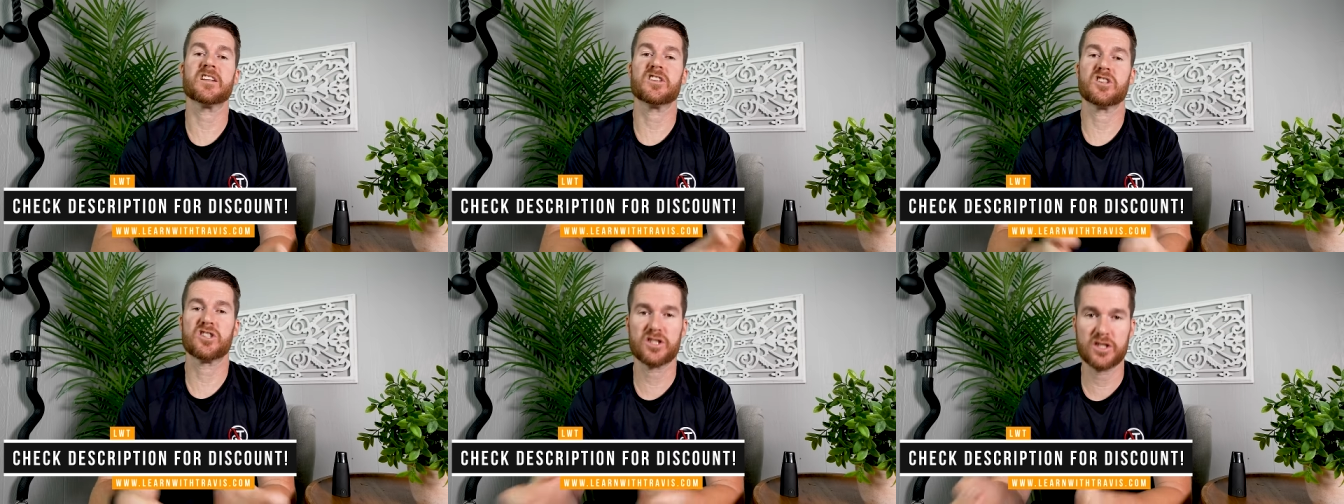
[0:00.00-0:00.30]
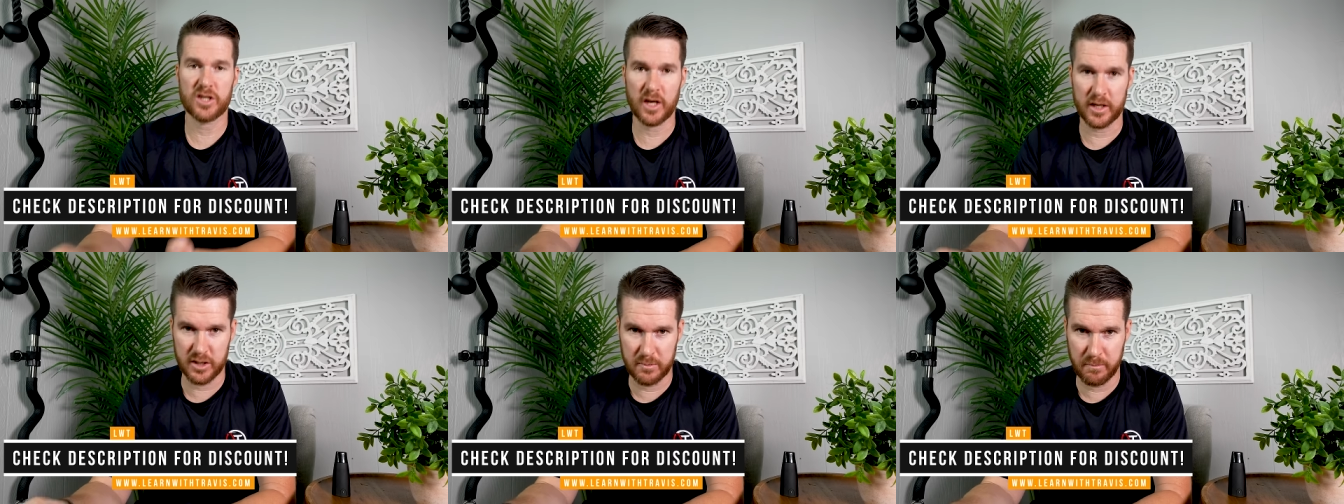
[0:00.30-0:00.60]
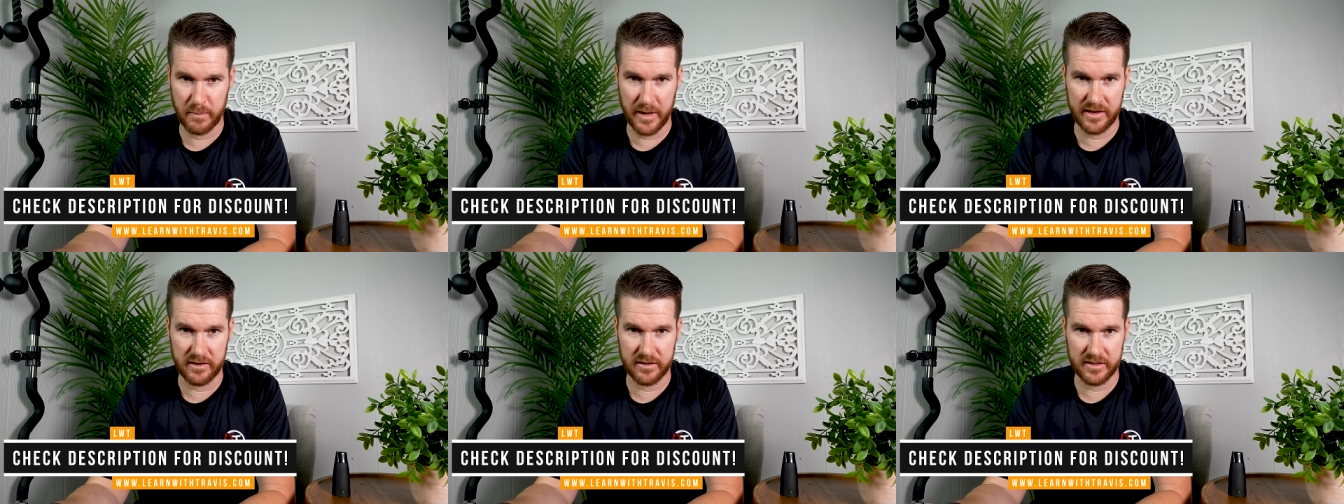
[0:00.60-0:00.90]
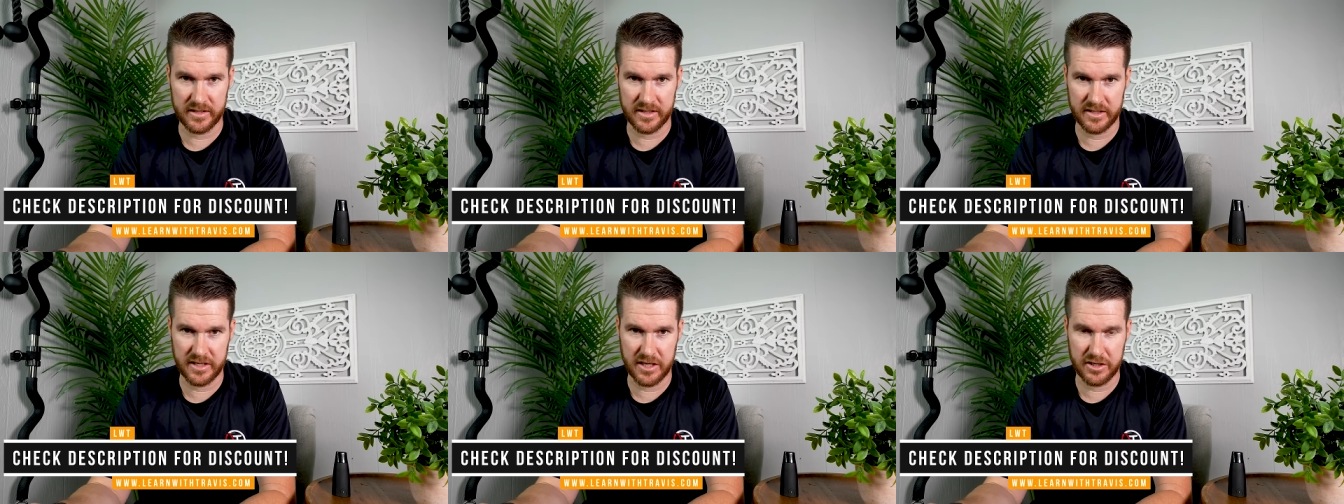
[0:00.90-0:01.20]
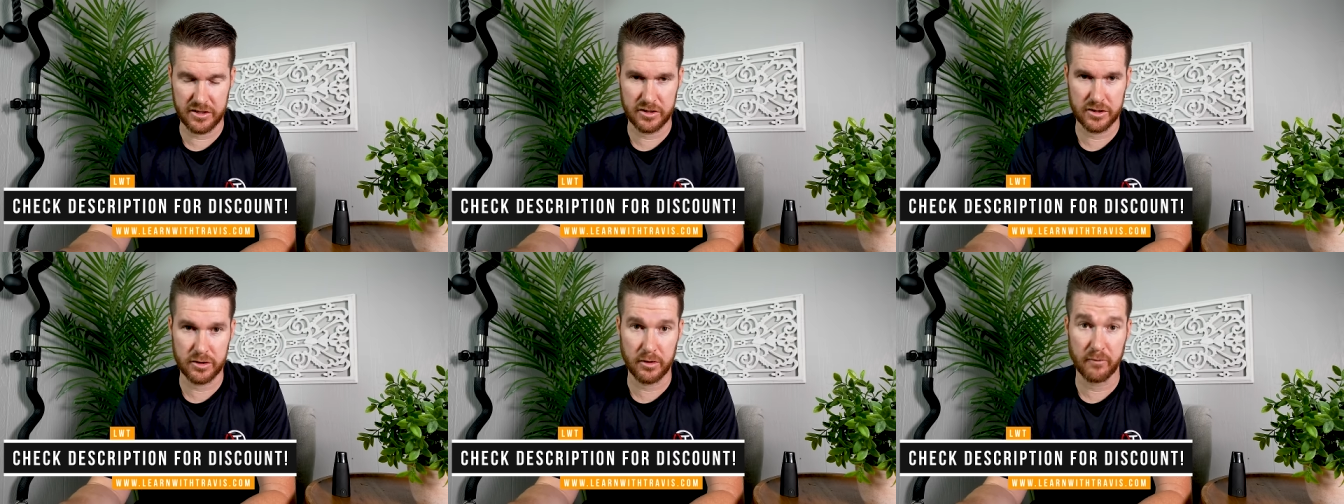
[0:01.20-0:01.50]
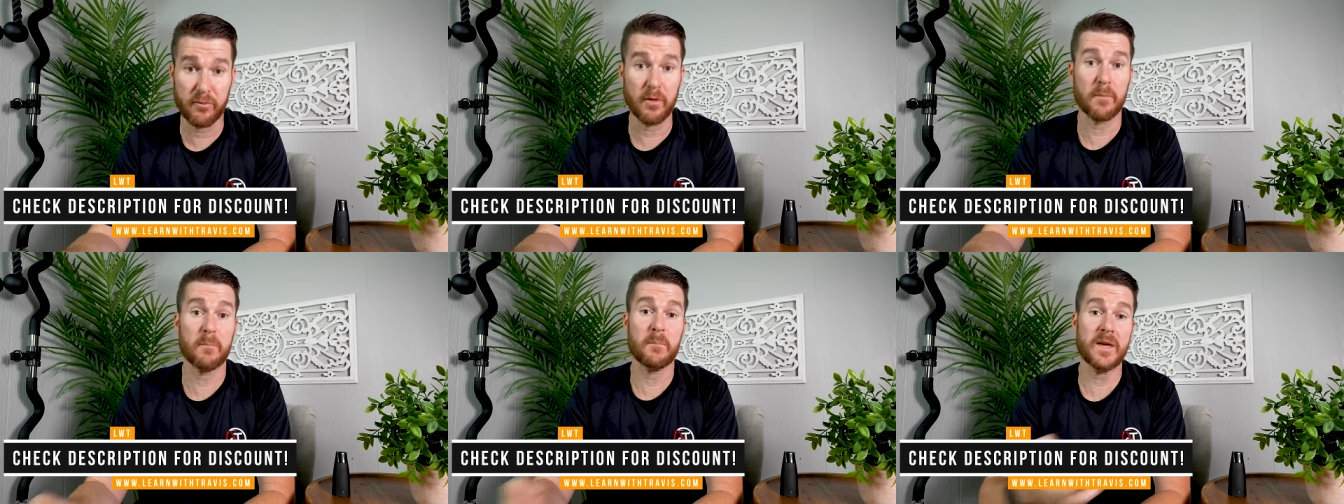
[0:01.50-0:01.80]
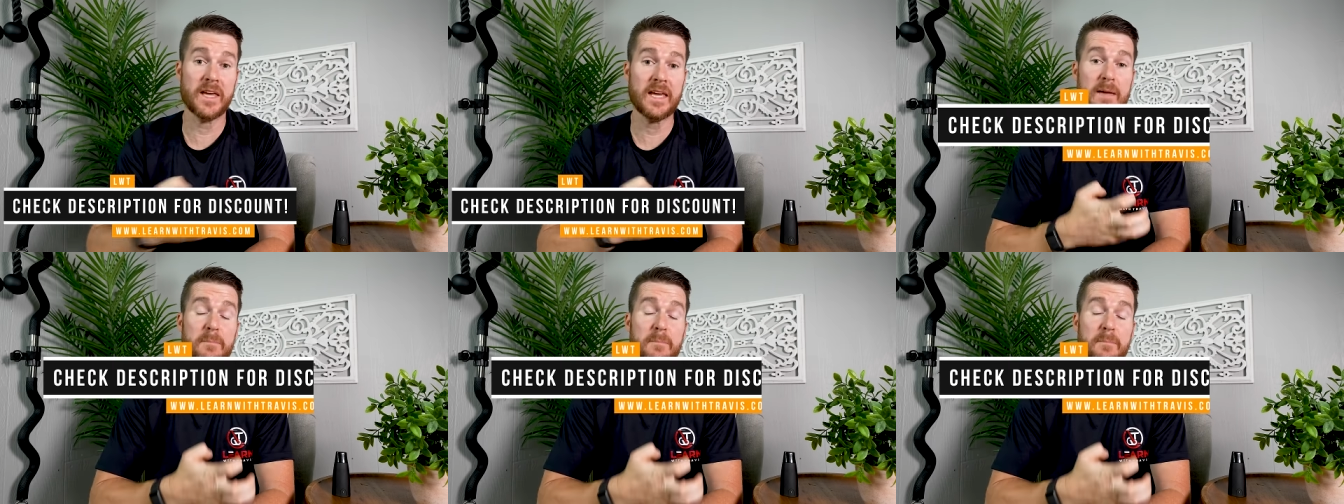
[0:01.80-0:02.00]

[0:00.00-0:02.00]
such better decisions. So for me